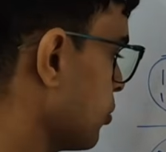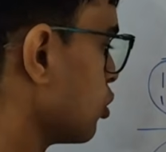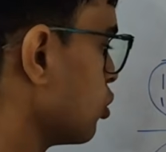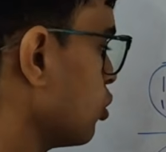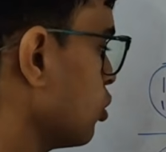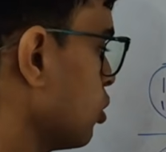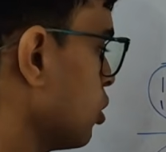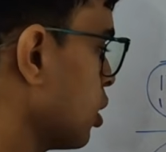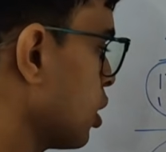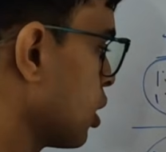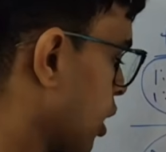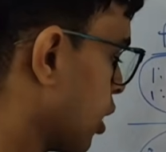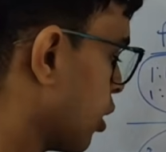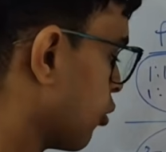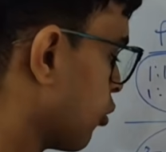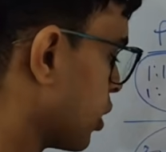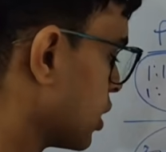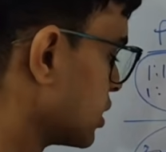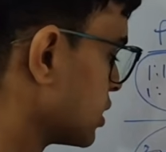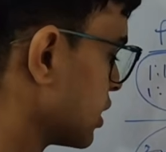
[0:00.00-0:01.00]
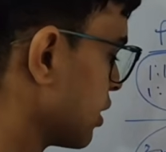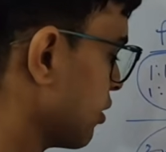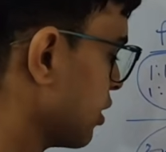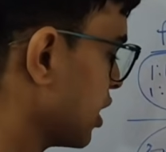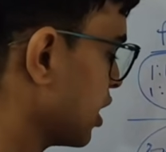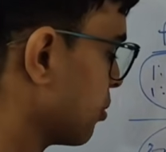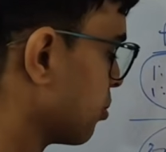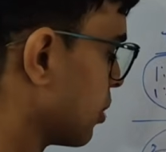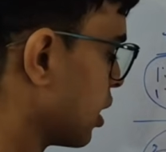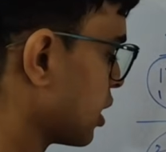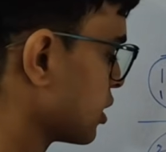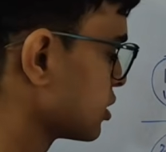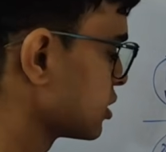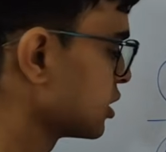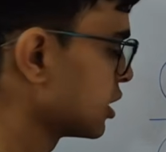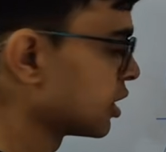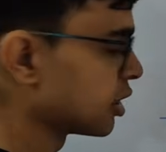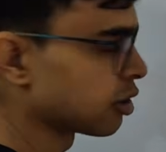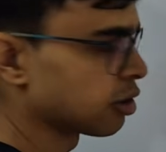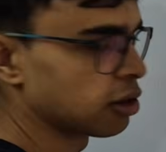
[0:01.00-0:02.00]
to 170 marks
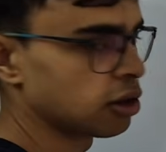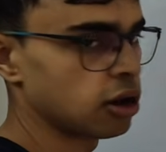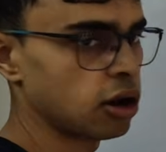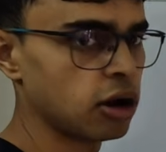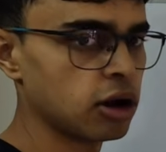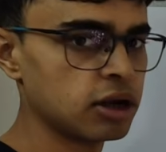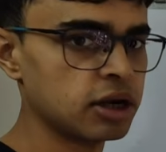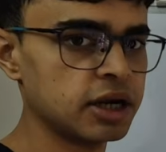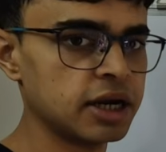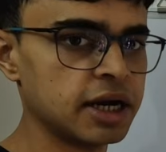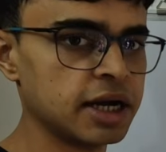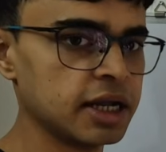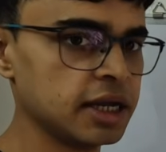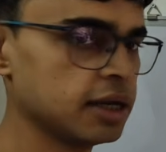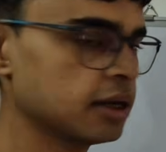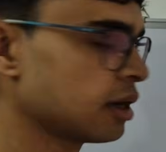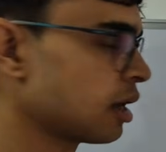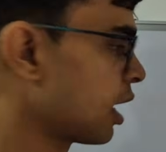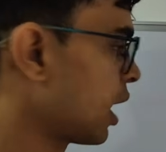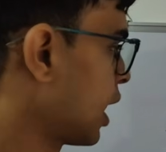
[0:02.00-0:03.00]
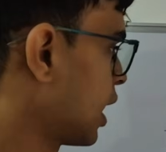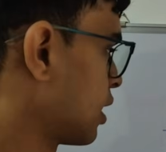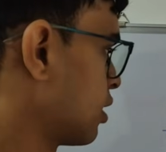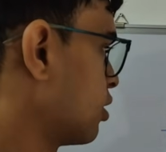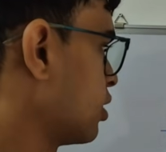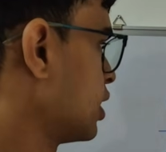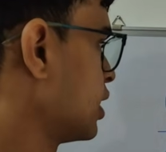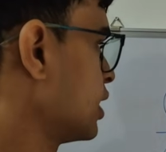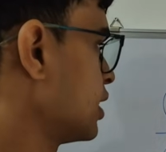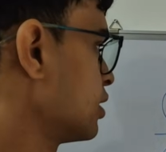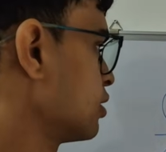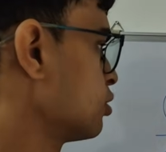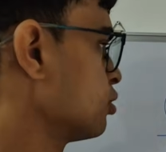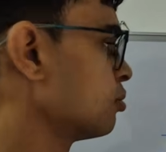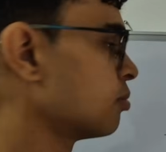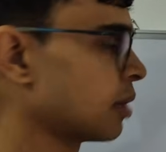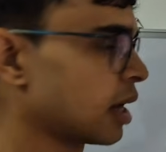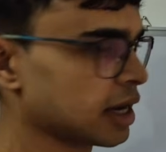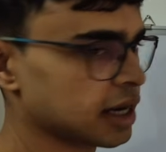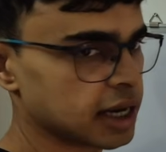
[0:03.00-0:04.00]
secured already according
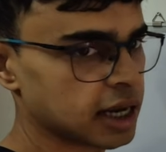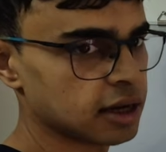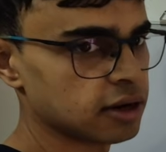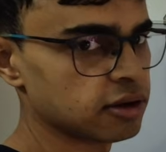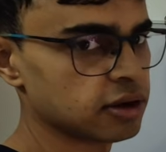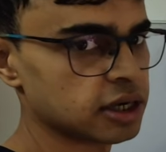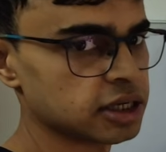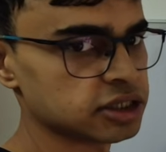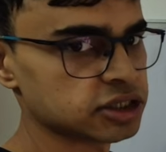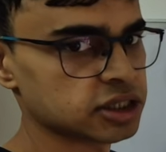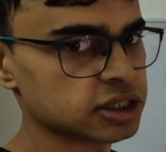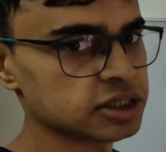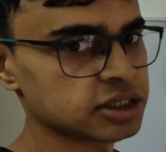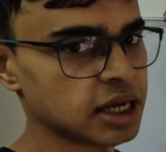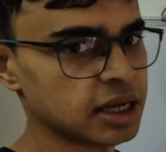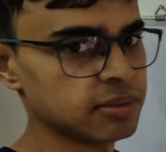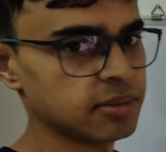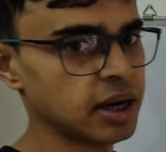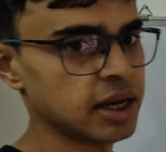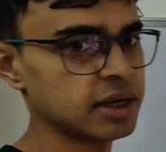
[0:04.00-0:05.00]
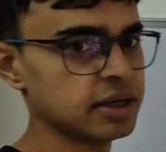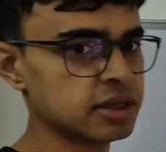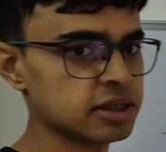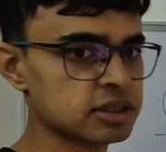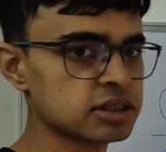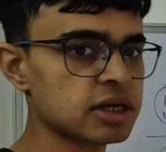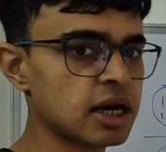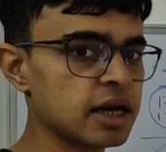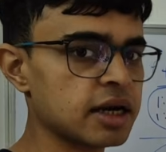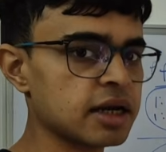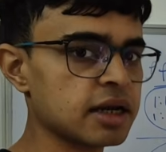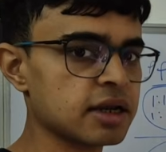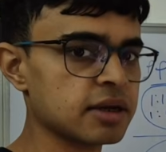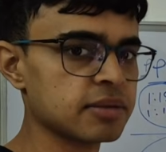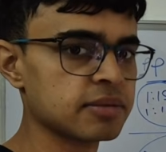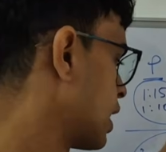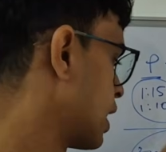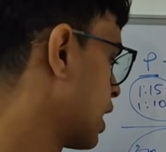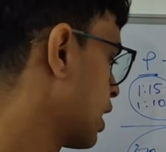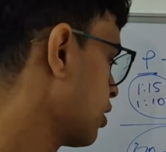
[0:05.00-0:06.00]
to my calculations and my
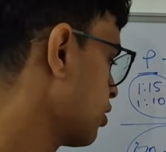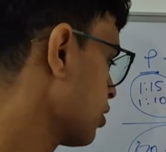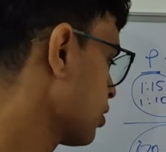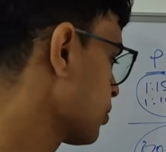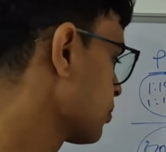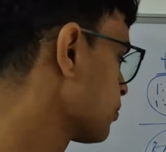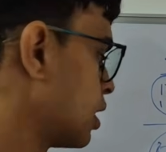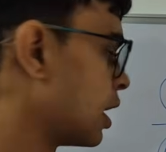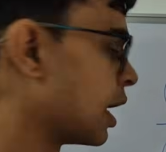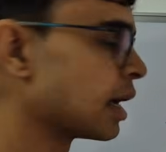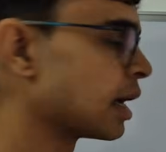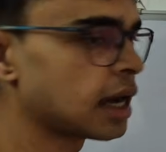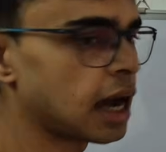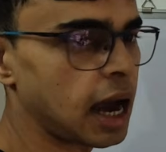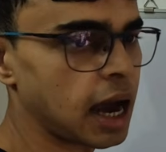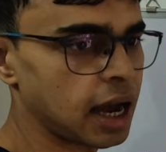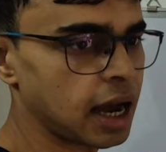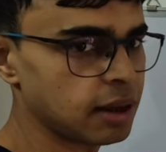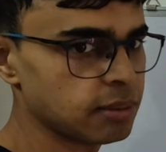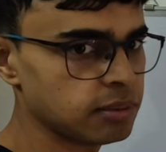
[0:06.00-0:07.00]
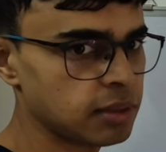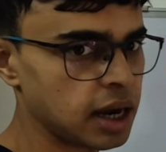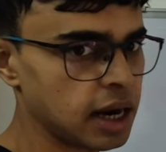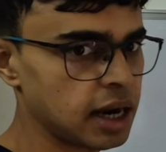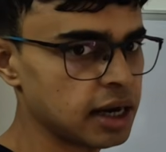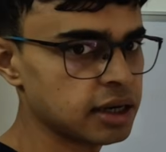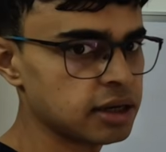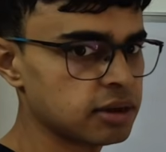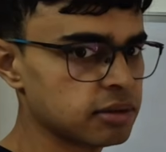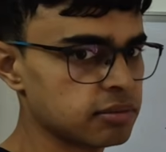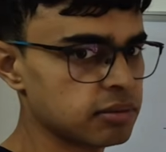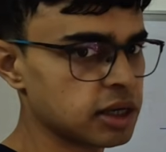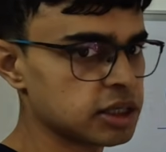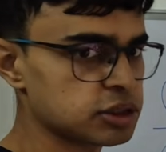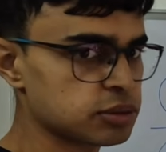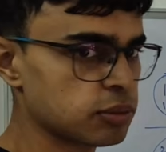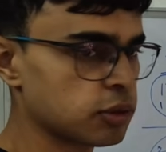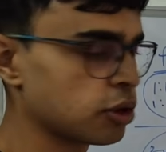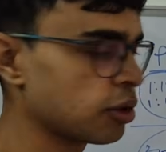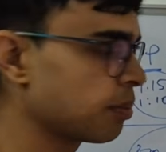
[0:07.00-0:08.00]
understanding. Now I'm at
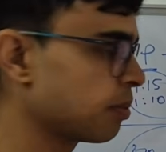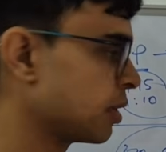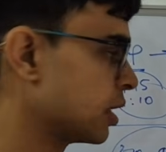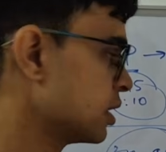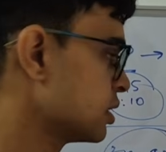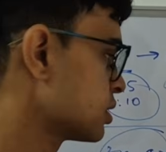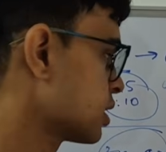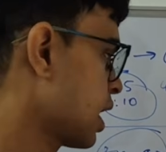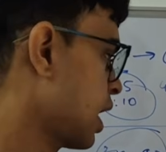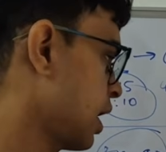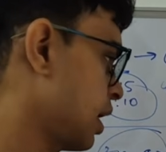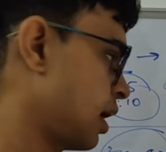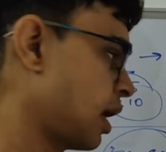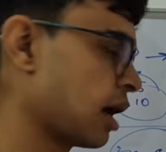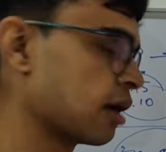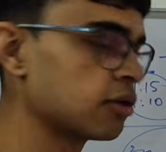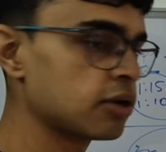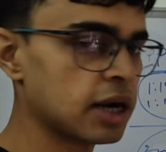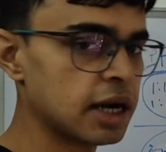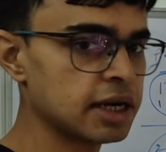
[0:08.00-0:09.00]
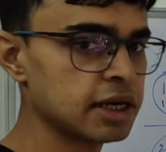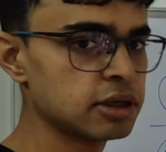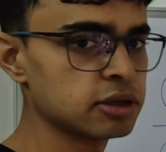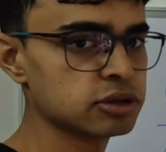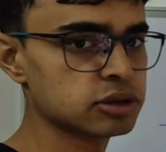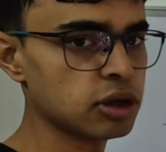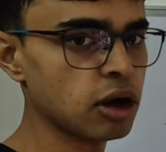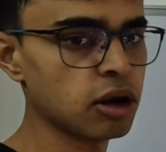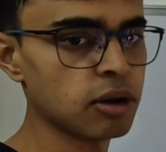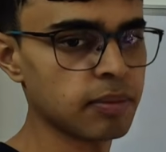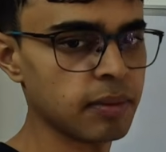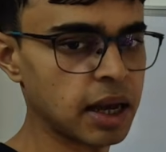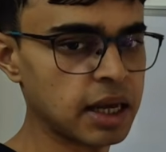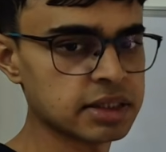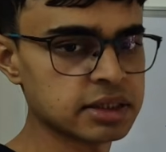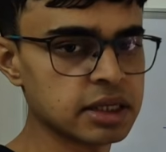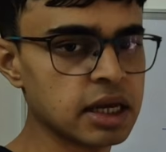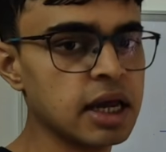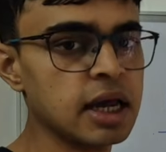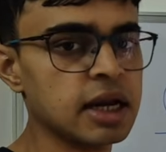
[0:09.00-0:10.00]
much more peace and now ready to solve
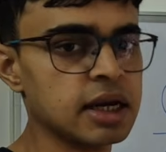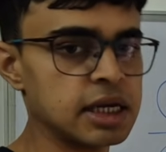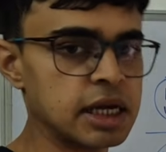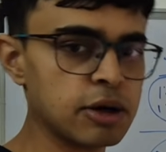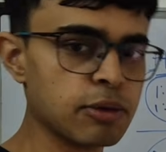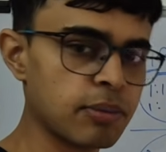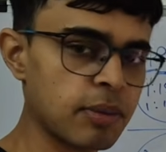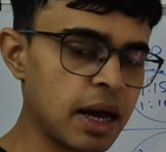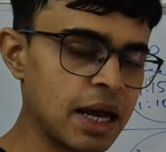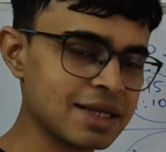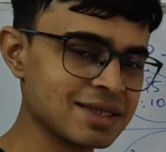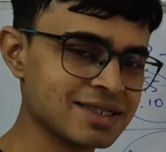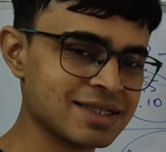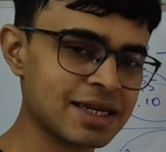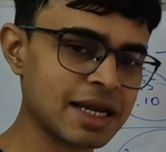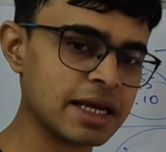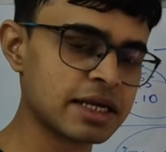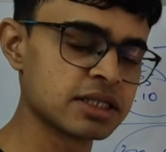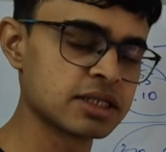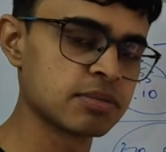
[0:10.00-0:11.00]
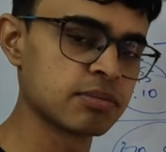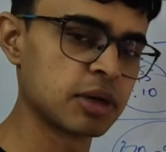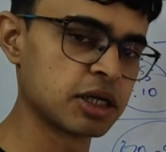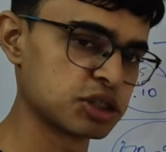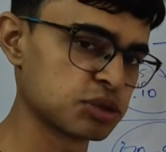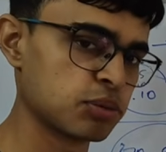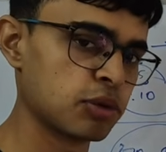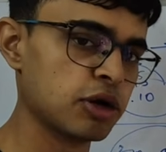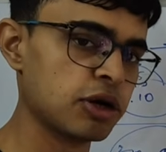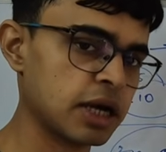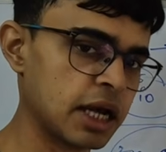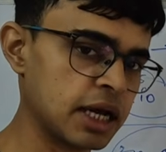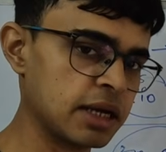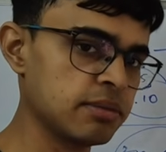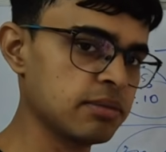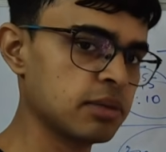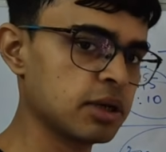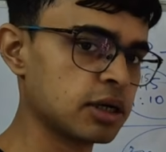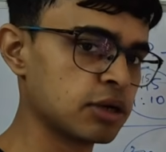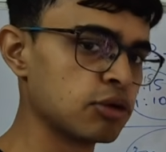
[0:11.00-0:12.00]
maths. Now maths takes much more
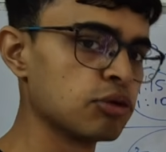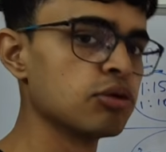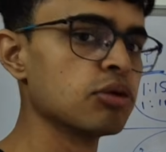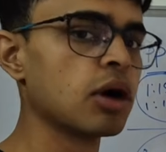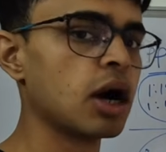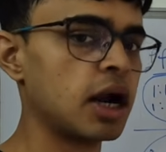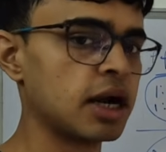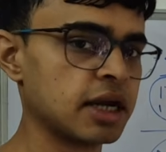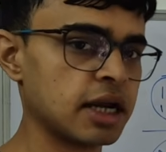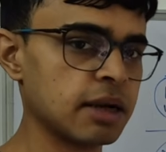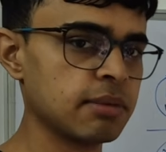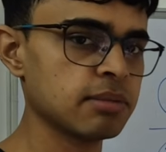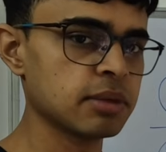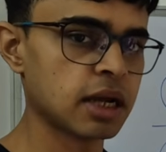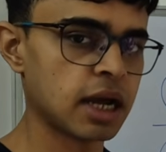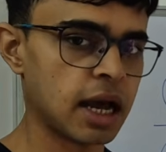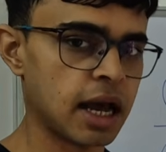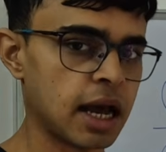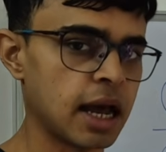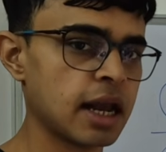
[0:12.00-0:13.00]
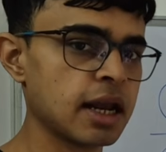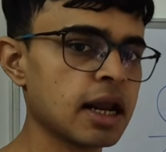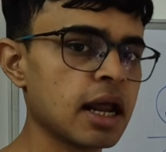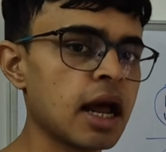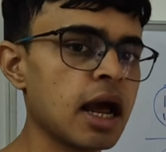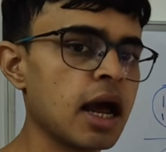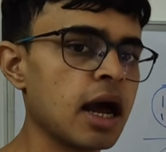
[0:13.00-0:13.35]
time to attempt, and